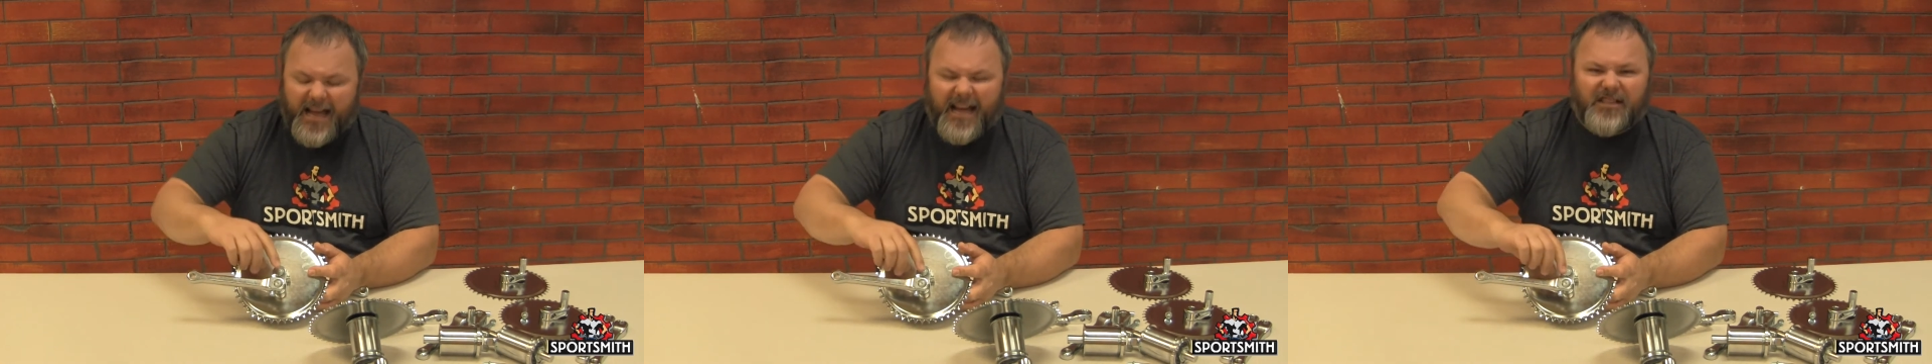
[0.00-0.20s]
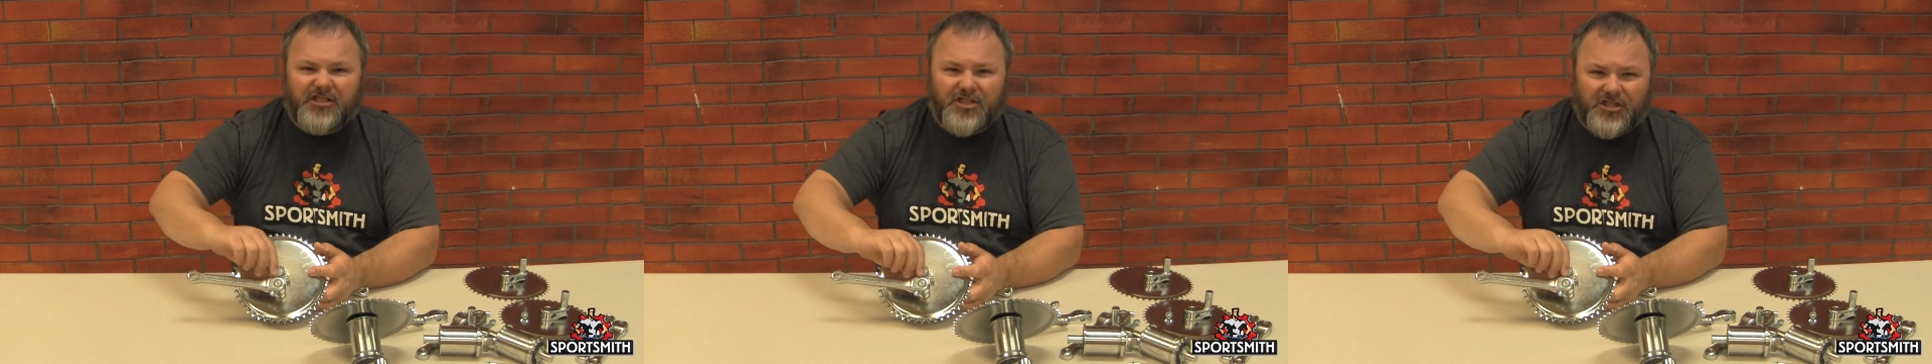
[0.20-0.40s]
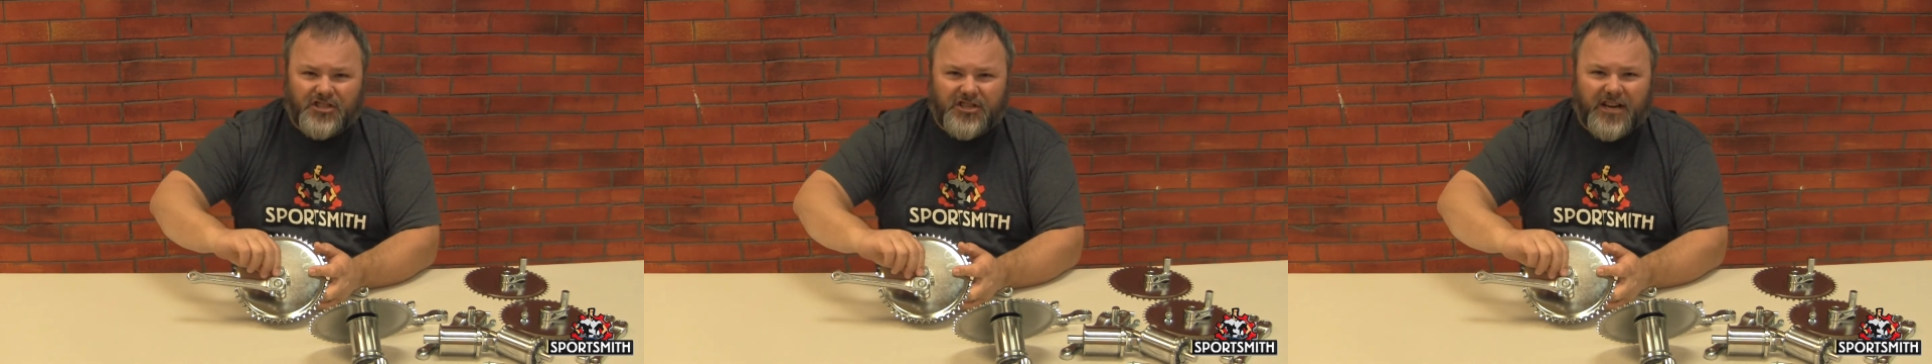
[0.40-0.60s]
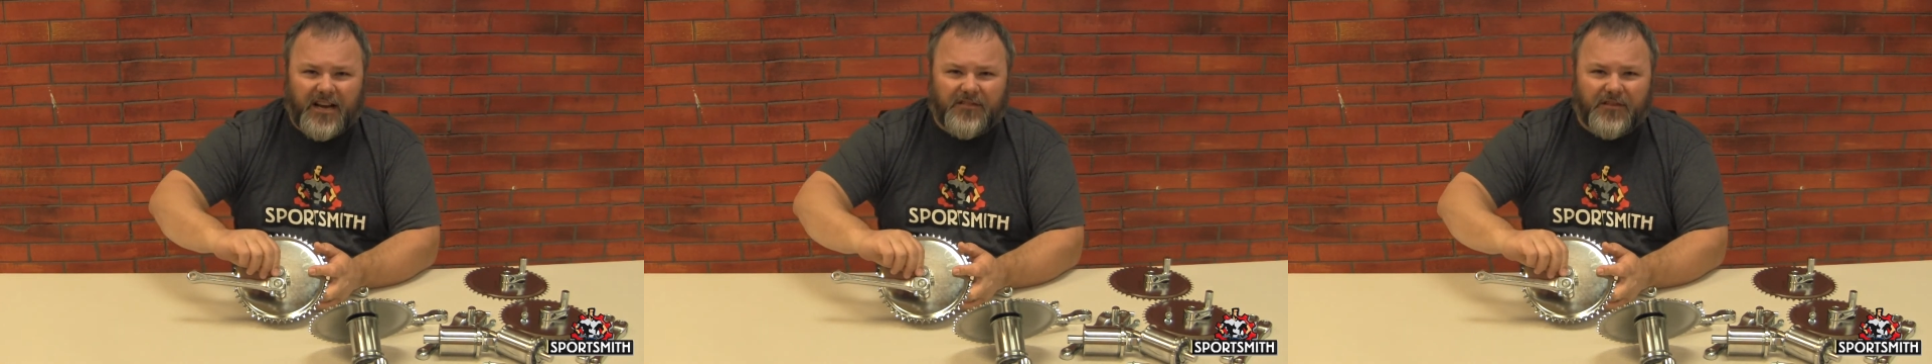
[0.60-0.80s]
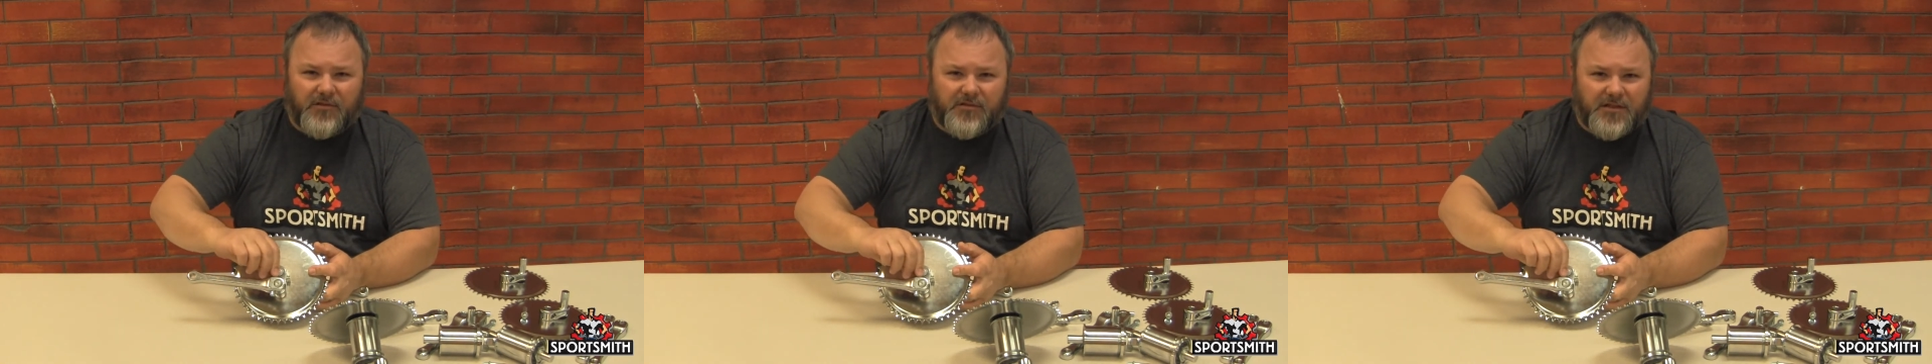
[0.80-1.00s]
and just
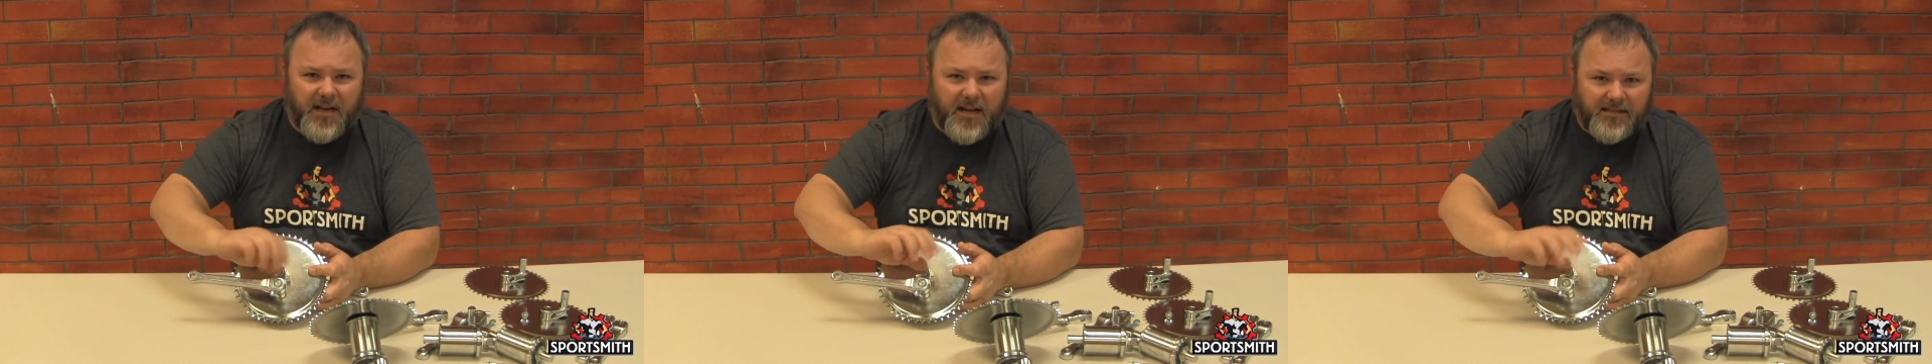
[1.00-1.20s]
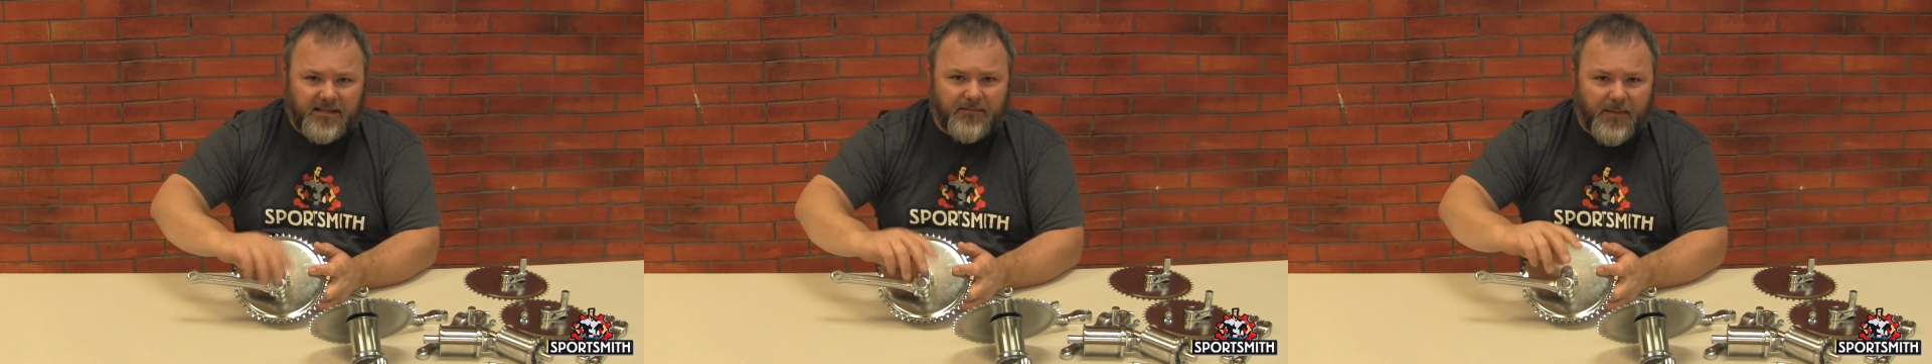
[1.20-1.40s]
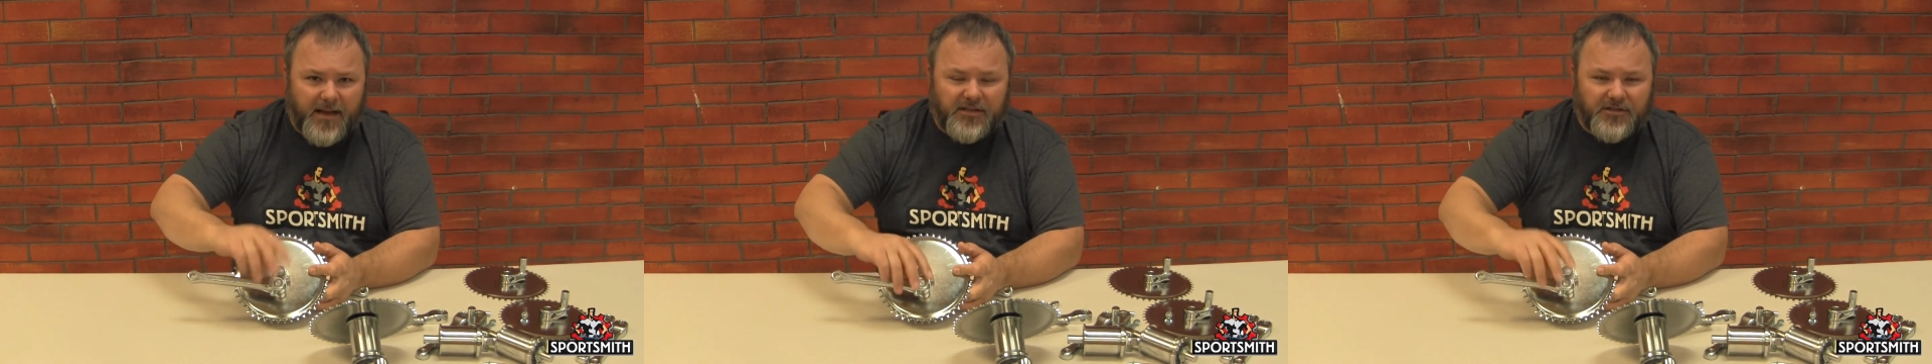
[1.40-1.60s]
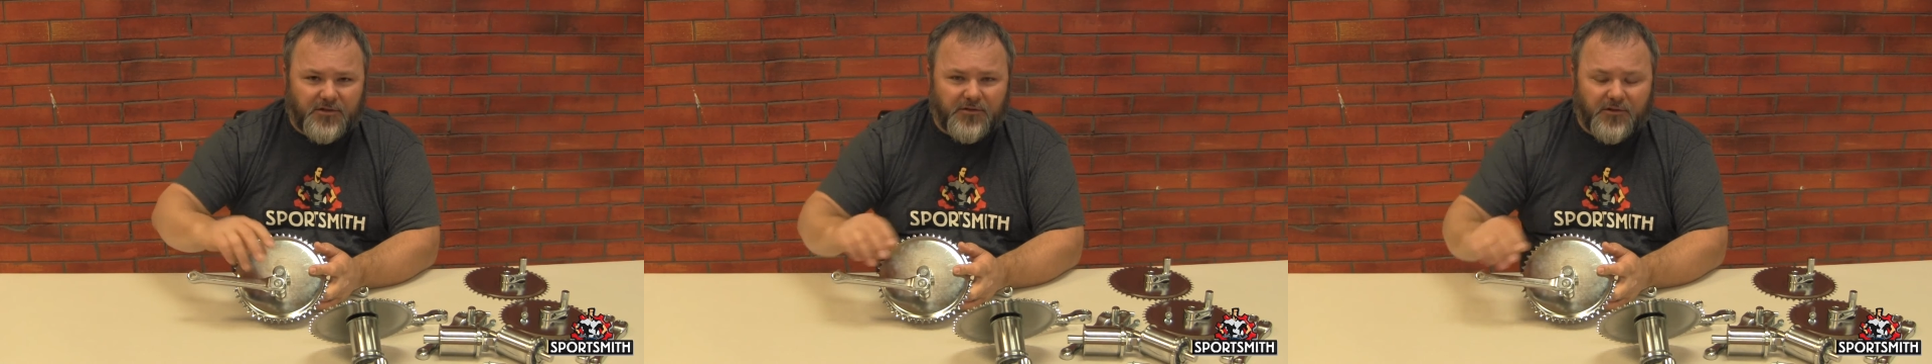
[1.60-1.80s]
check those nuts and make sure